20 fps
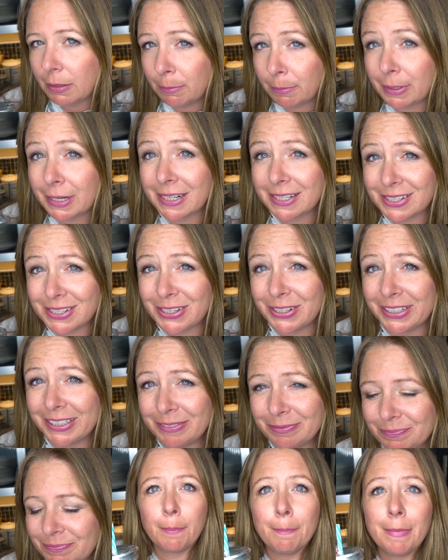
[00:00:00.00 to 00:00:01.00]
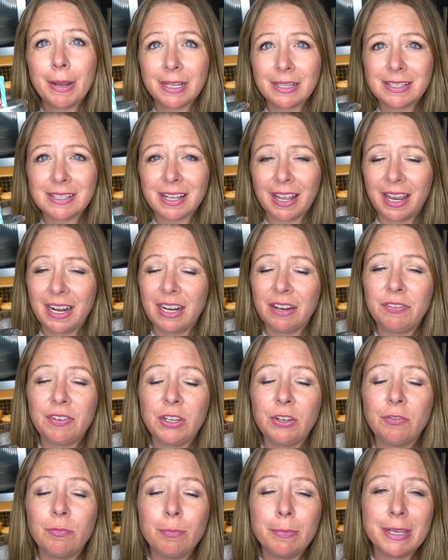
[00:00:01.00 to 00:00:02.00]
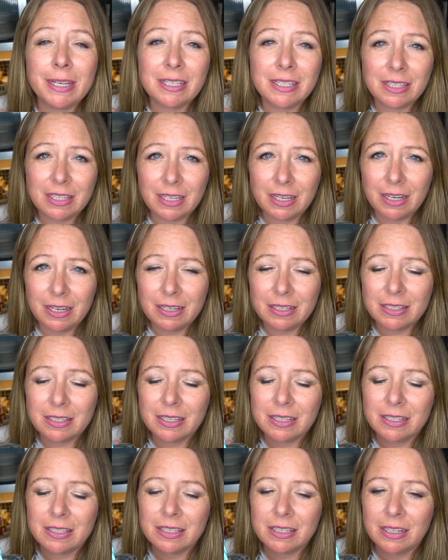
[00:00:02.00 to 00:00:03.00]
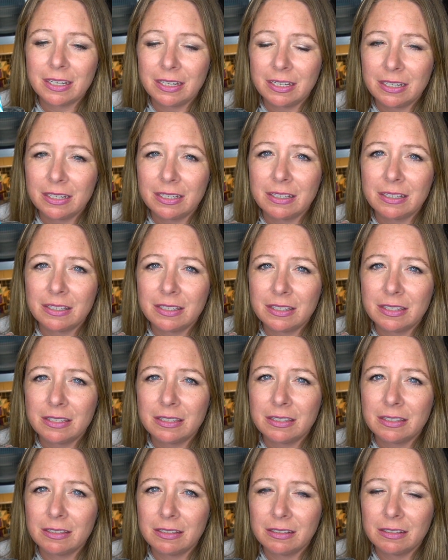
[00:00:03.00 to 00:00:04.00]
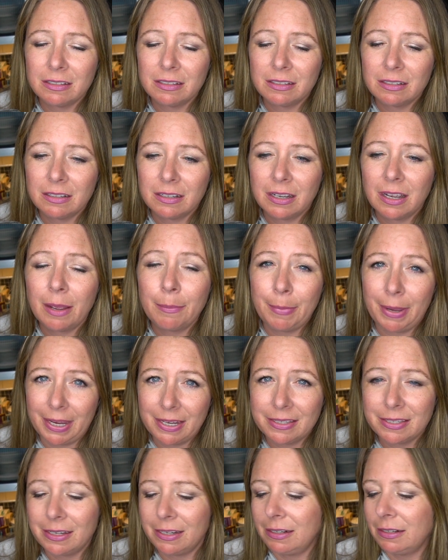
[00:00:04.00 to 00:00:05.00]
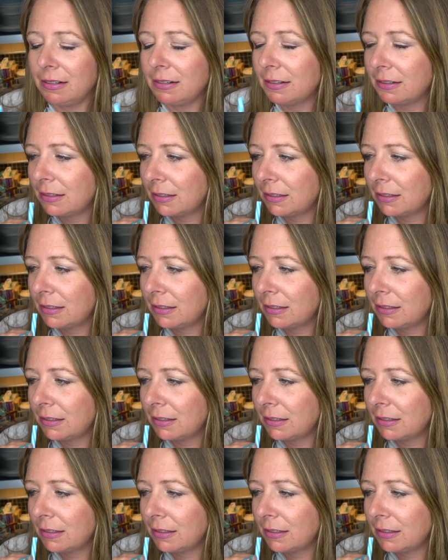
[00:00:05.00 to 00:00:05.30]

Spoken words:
But it's good. Mudslide. If you've missed these, this is amazing.